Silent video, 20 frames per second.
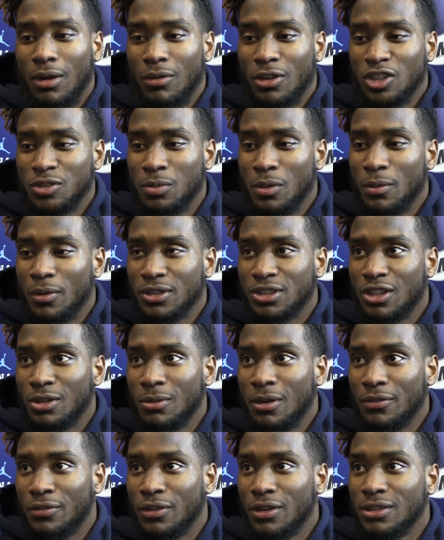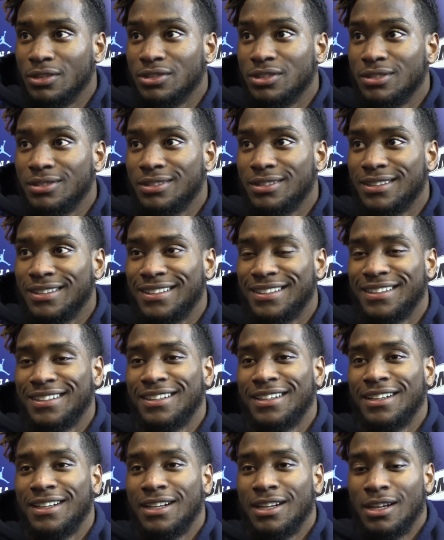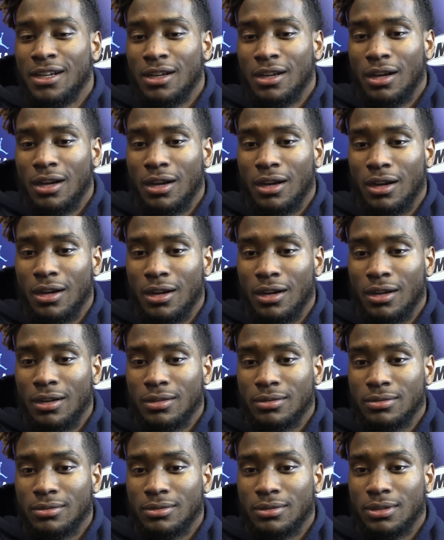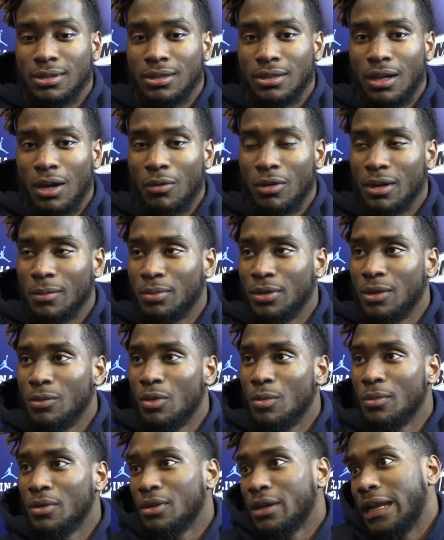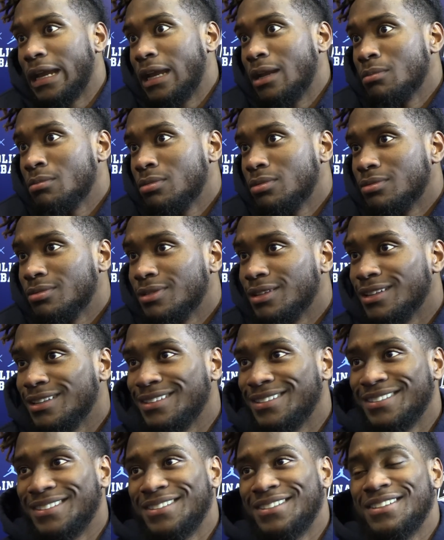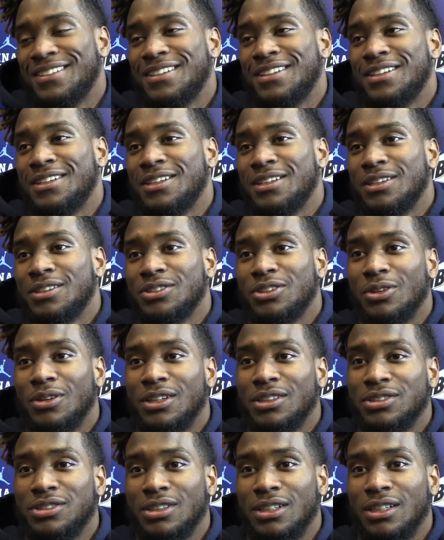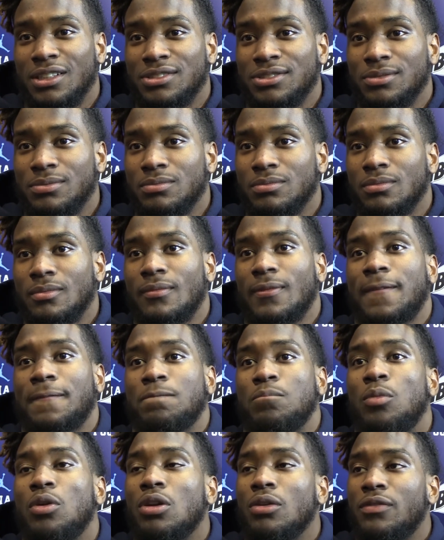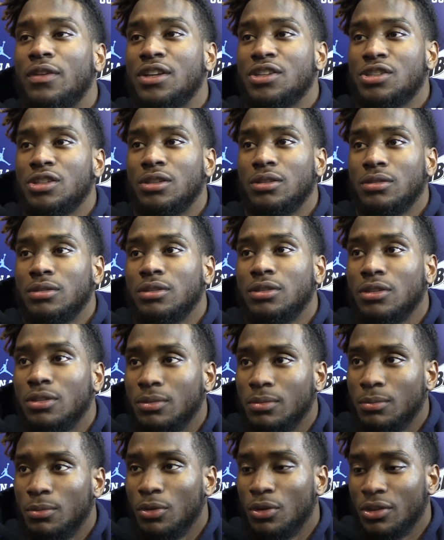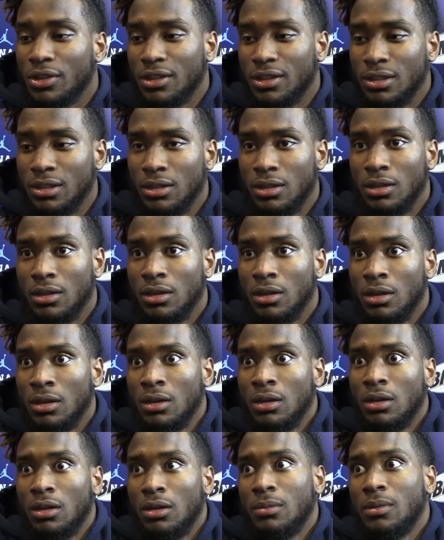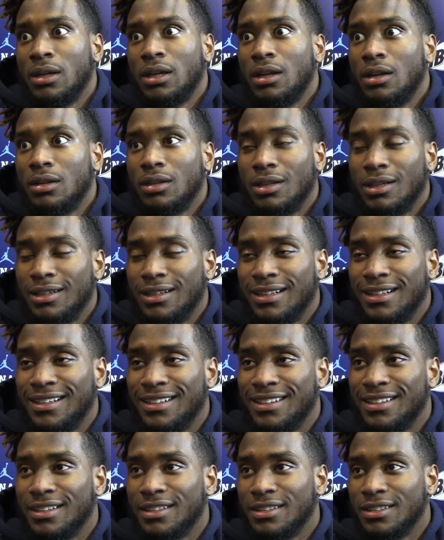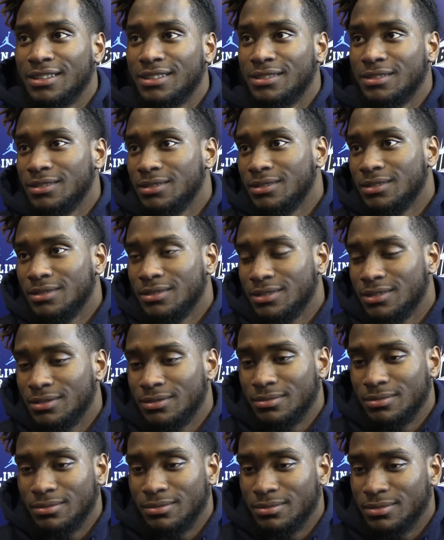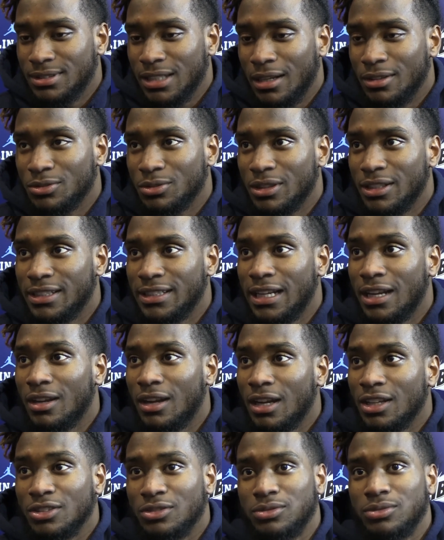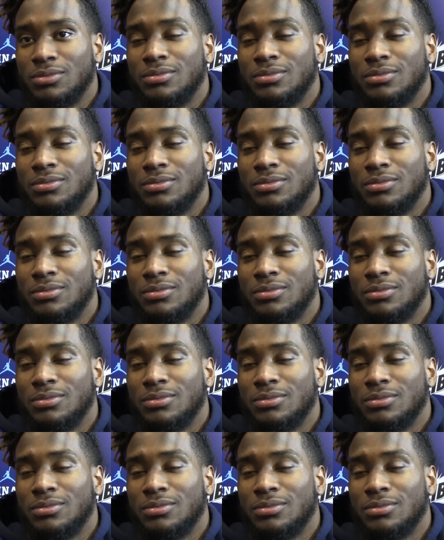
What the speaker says: want to spend more time with my friends. I want to play one more game. So, it's motivation, you know, more than, oh my God, like, time's running down.